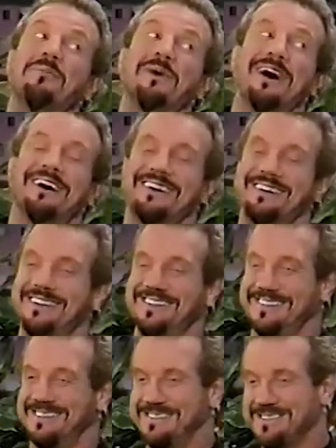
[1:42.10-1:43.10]
Something would hit
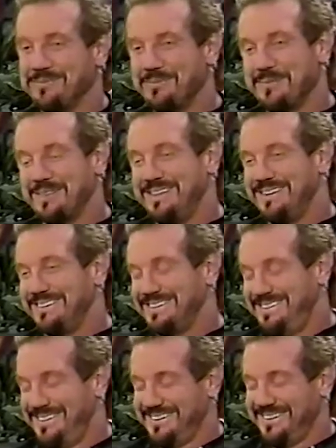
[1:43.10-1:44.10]
Fabio, a
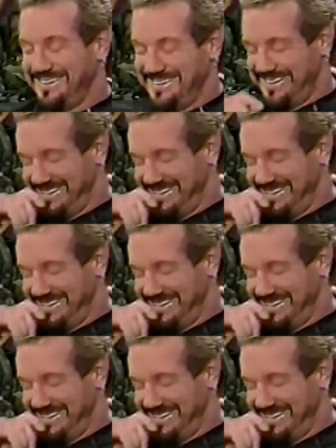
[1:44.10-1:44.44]
Falkenberg.